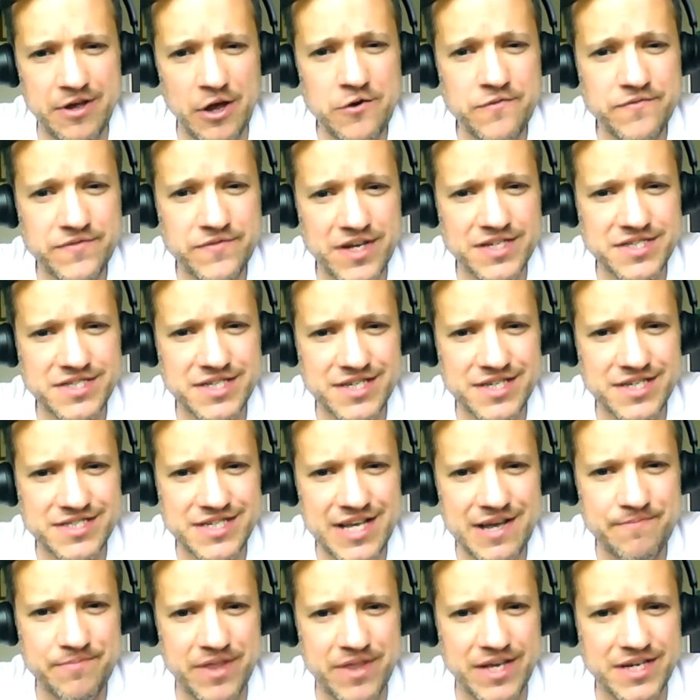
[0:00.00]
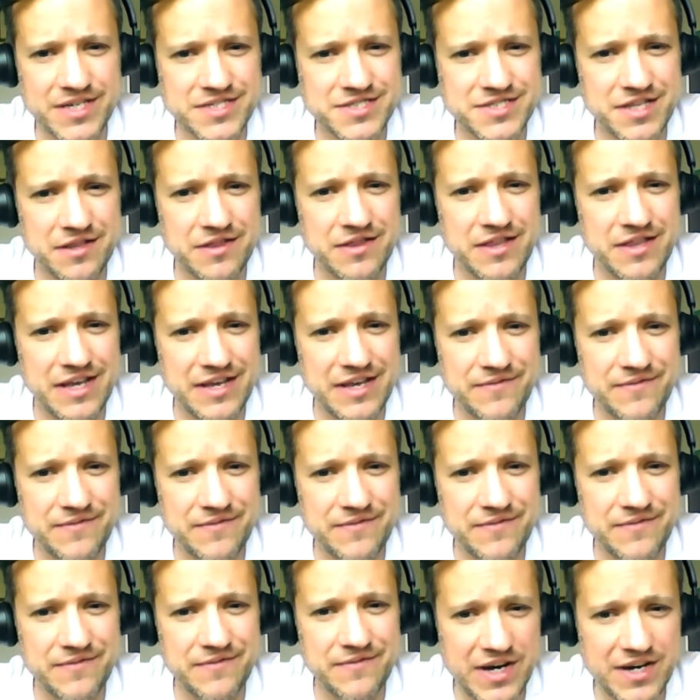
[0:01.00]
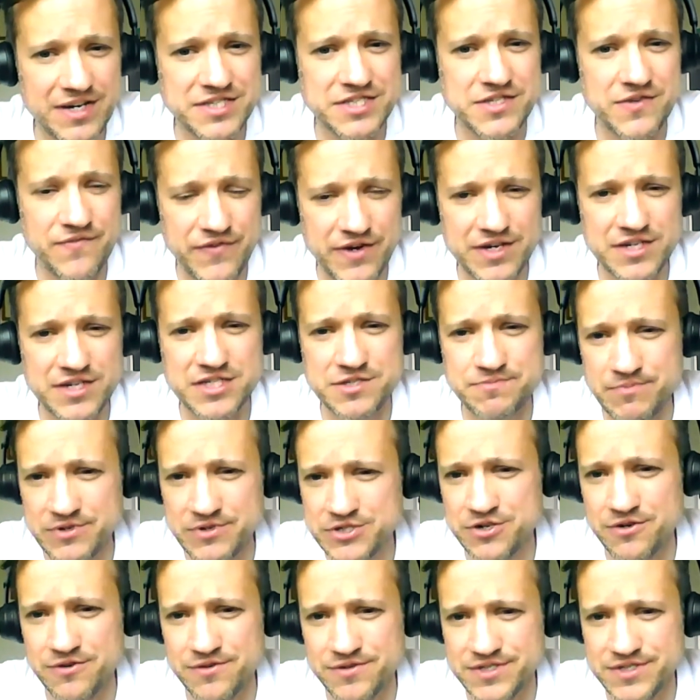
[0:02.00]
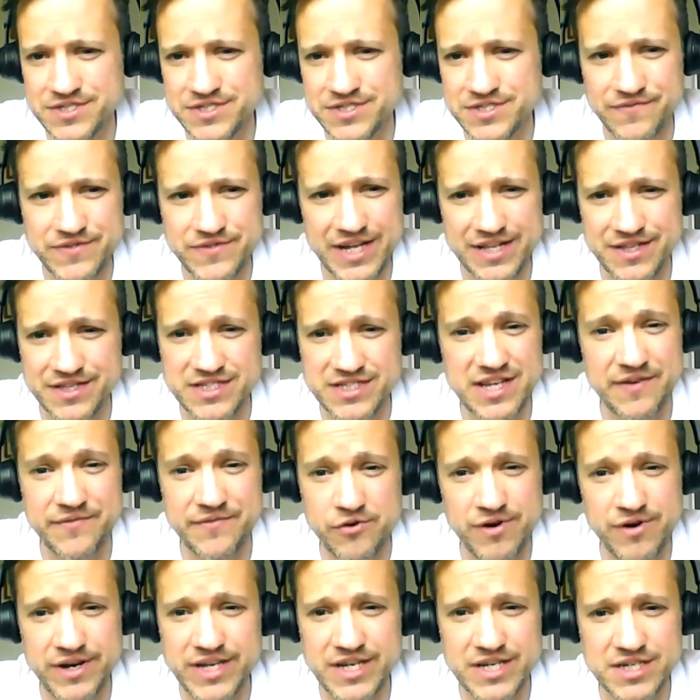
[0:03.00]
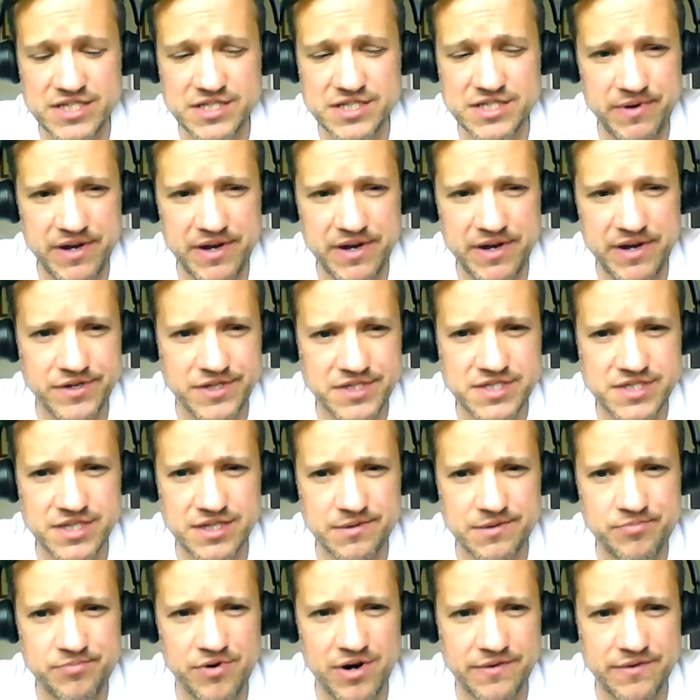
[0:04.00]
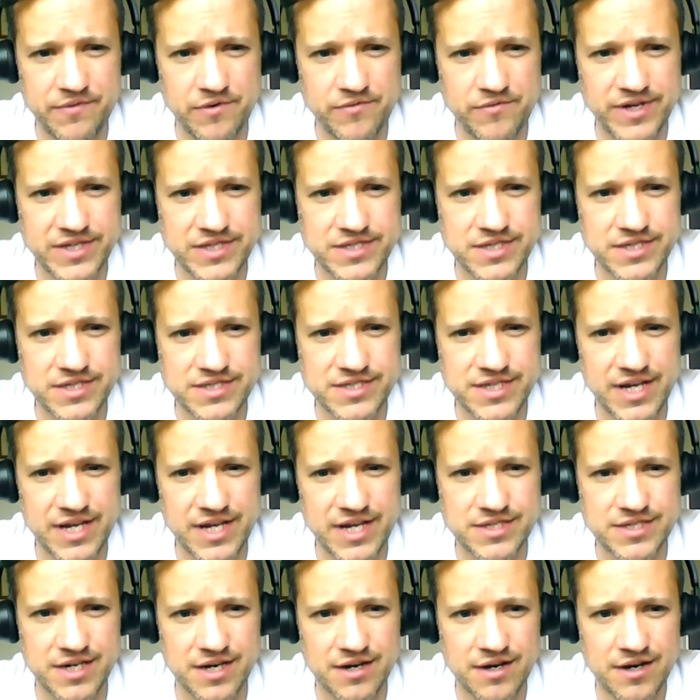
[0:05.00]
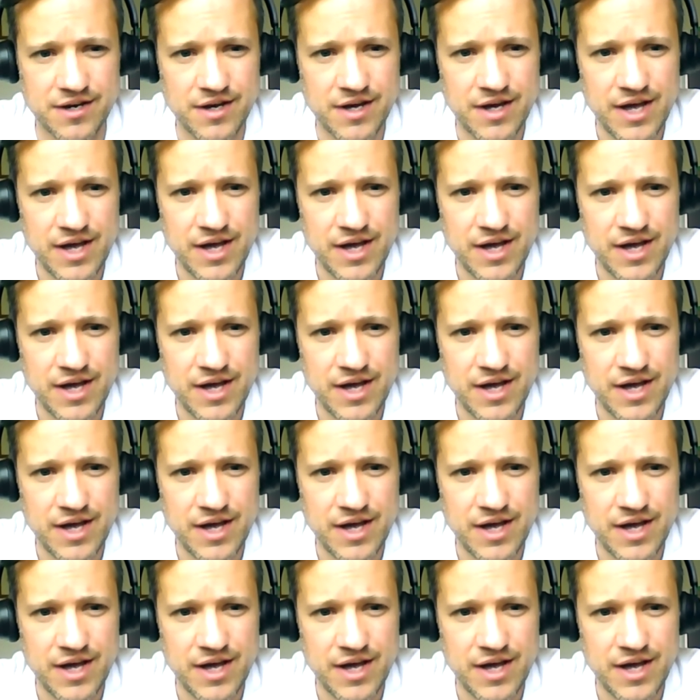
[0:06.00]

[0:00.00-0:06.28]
Gove does accept this, that the vast majority of tenants have great experience in the private rented sector,